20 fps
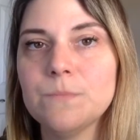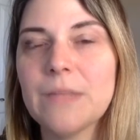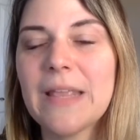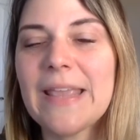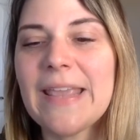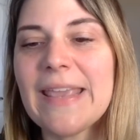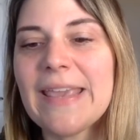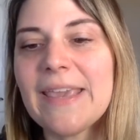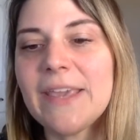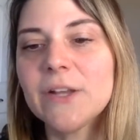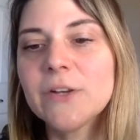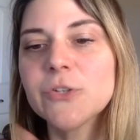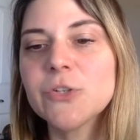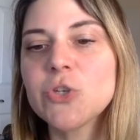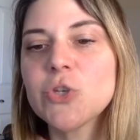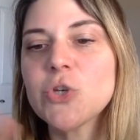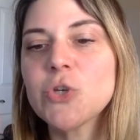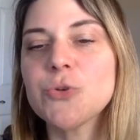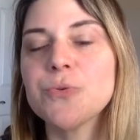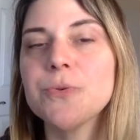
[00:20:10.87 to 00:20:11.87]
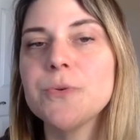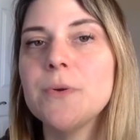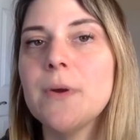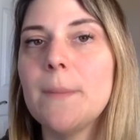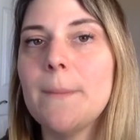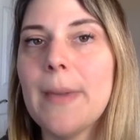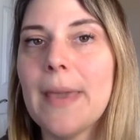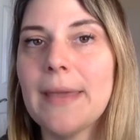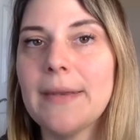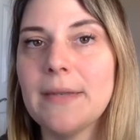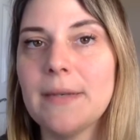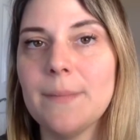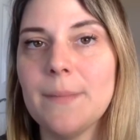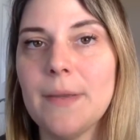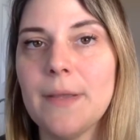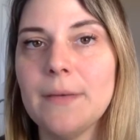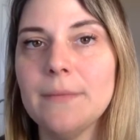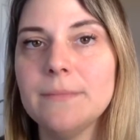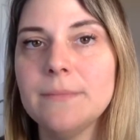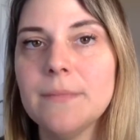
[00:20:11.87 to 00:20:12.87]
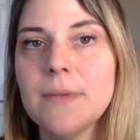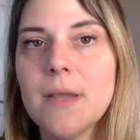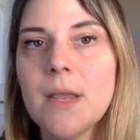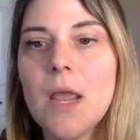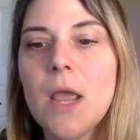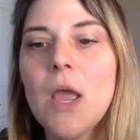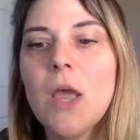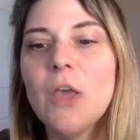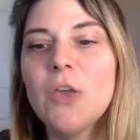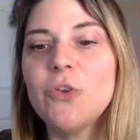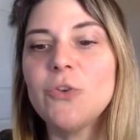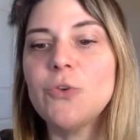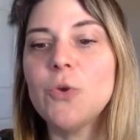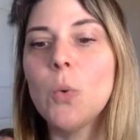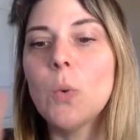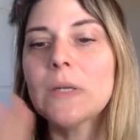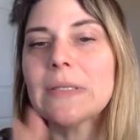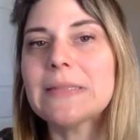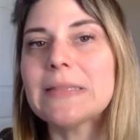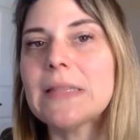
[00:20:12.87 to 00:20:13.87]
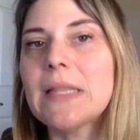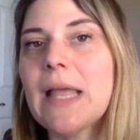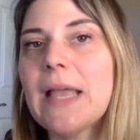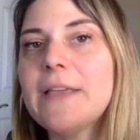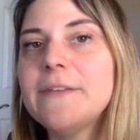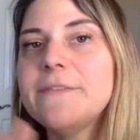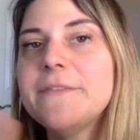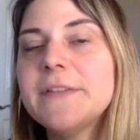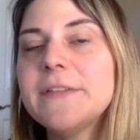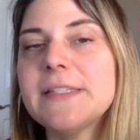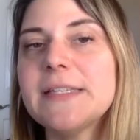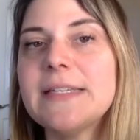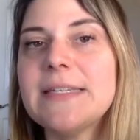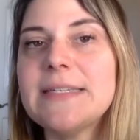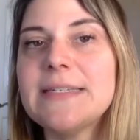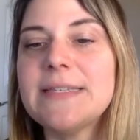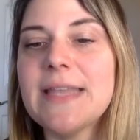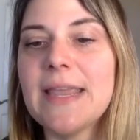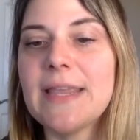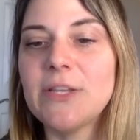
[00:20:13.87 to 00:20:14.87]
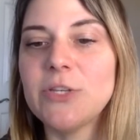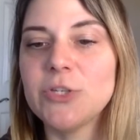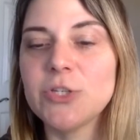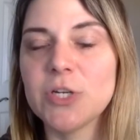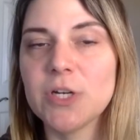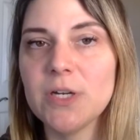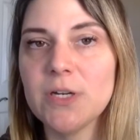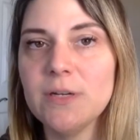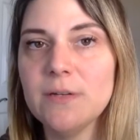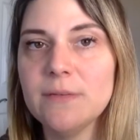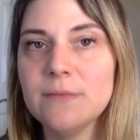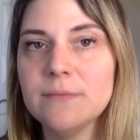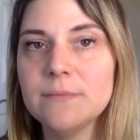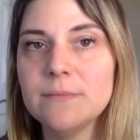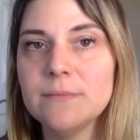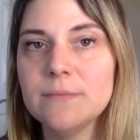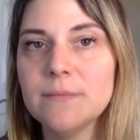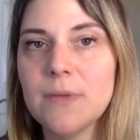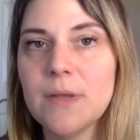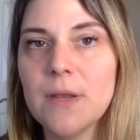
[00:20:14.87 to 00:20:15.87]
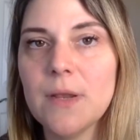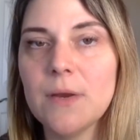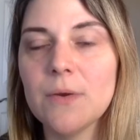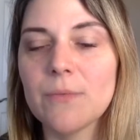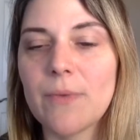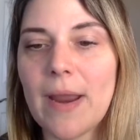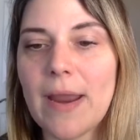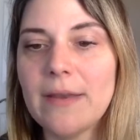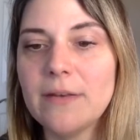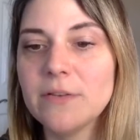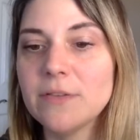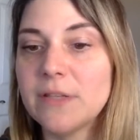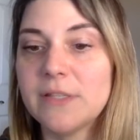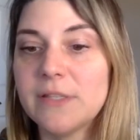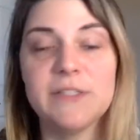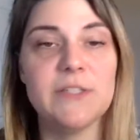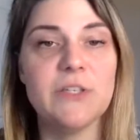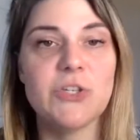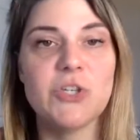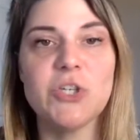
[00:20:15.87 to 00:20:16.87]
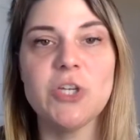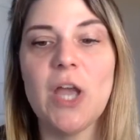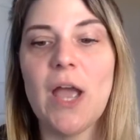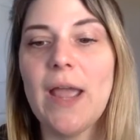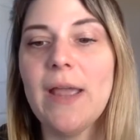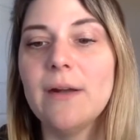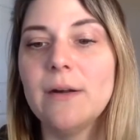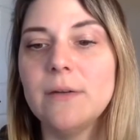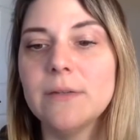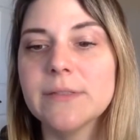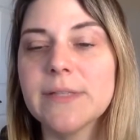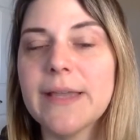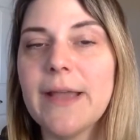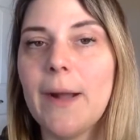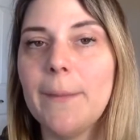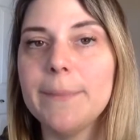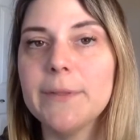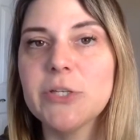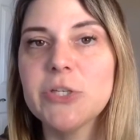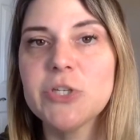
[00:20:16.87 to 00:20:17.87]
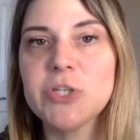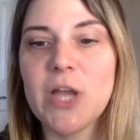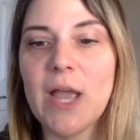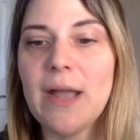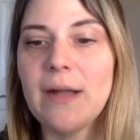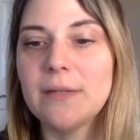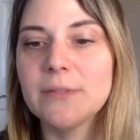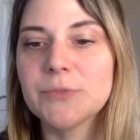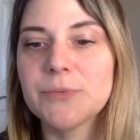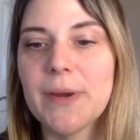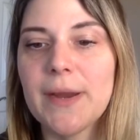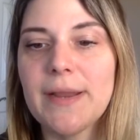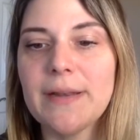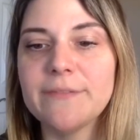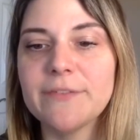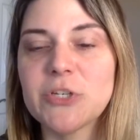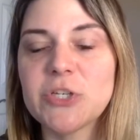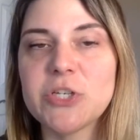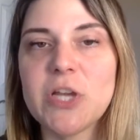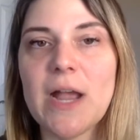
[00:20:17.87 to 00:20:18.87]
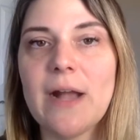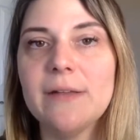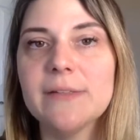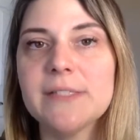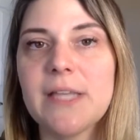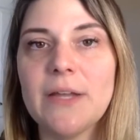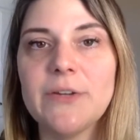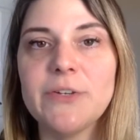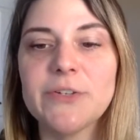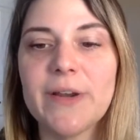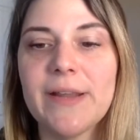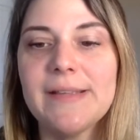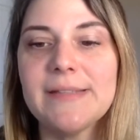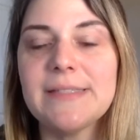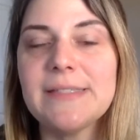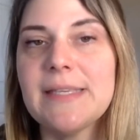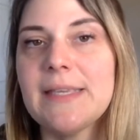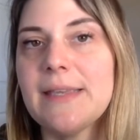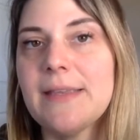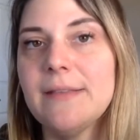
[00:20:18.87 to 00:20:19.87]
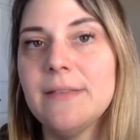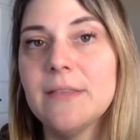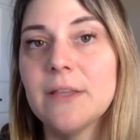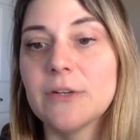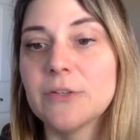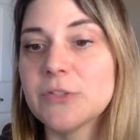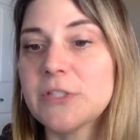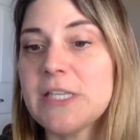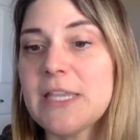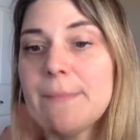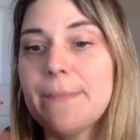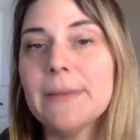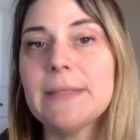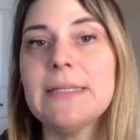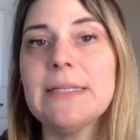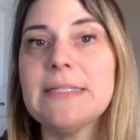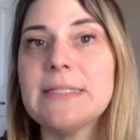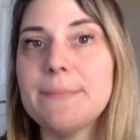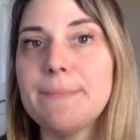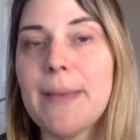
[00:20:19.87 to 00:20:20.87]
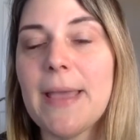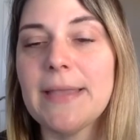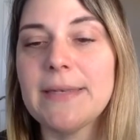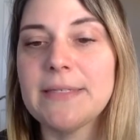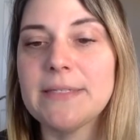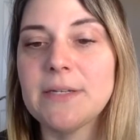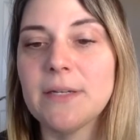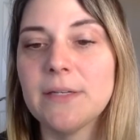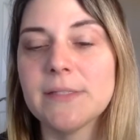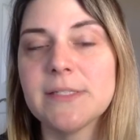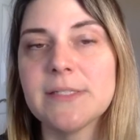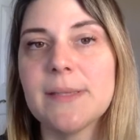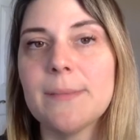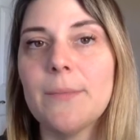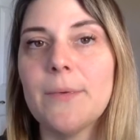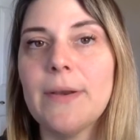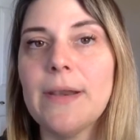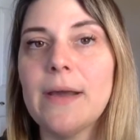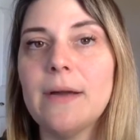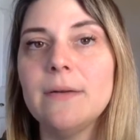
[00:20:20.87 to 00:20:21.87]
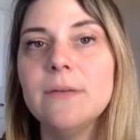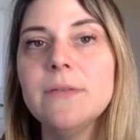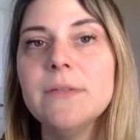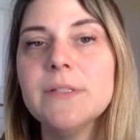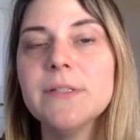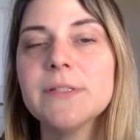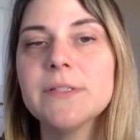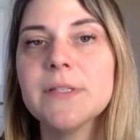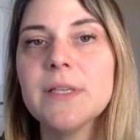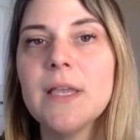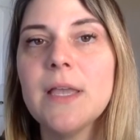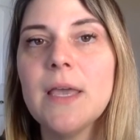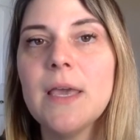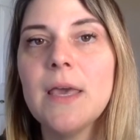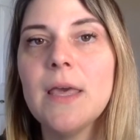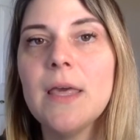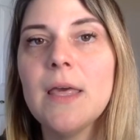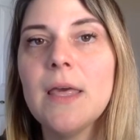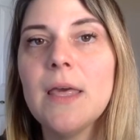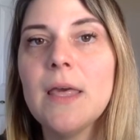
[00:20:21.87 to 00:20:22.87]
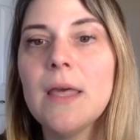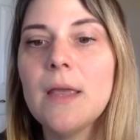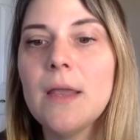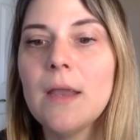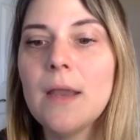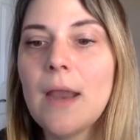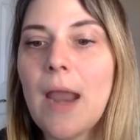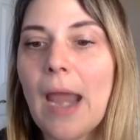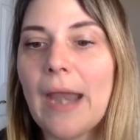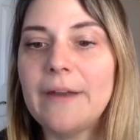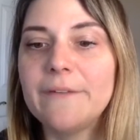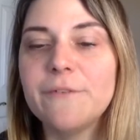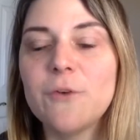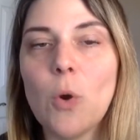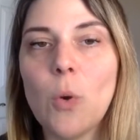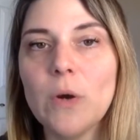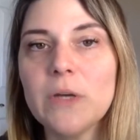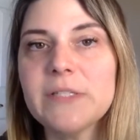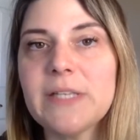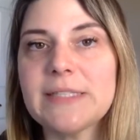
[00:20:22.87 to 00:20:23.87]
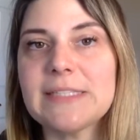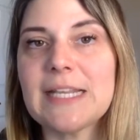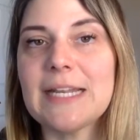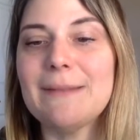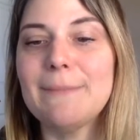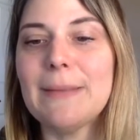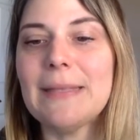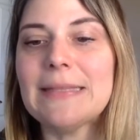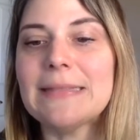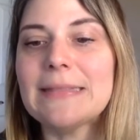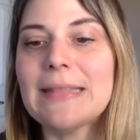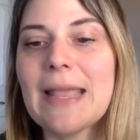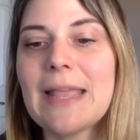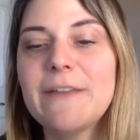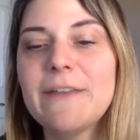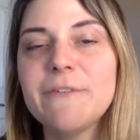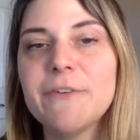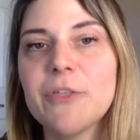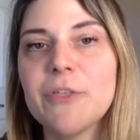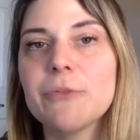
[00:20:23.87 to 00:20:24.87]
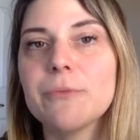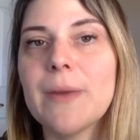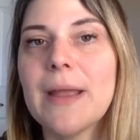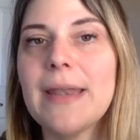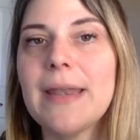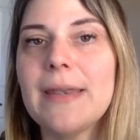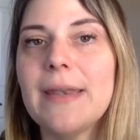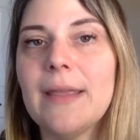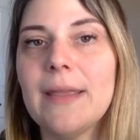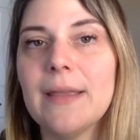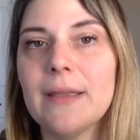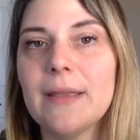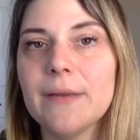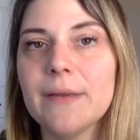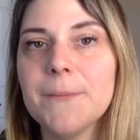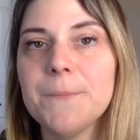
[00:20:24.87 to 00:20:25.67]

Here's true abandonment. Your life is in danger, right? This is a child, a helpless child, right? If a child's under 18, they're typically dependent on someone else. And of course, it's going to be life threatening,